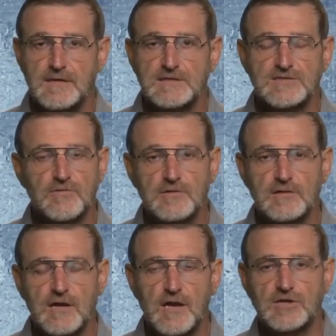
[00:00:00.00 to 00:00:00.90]
So
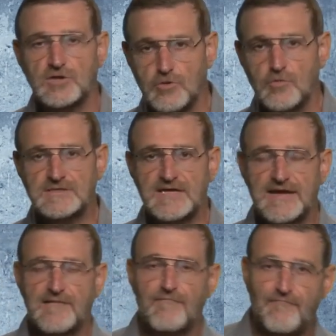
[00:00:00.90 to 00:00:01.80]
it looks
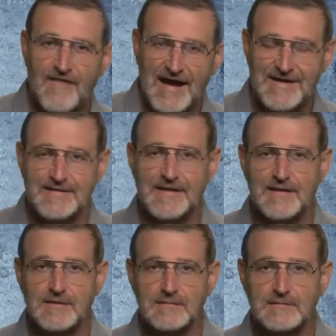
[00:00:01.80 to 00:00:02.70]
like
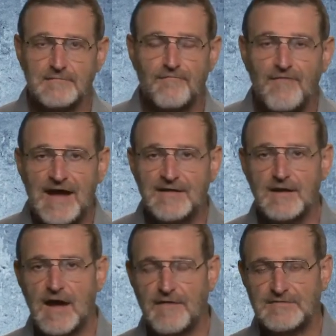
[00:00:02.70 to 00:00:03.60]
finally,
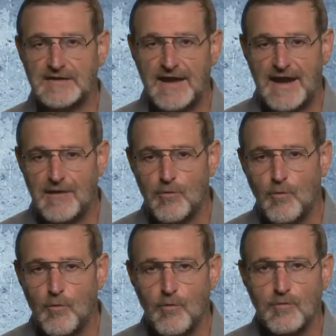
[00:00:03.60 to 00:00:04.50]
finally, after
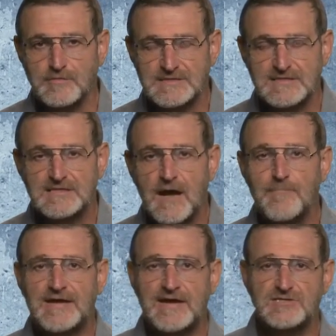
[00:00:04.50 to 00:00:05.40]
all these
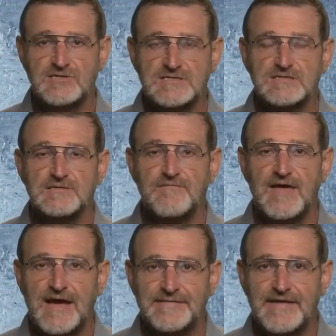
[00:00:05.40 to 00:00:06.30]
complications,
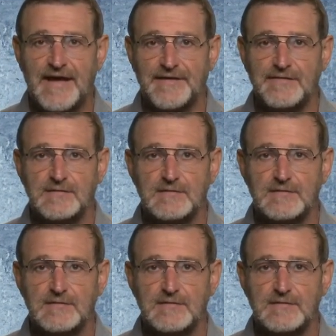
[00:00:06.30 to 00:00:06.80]
they are done.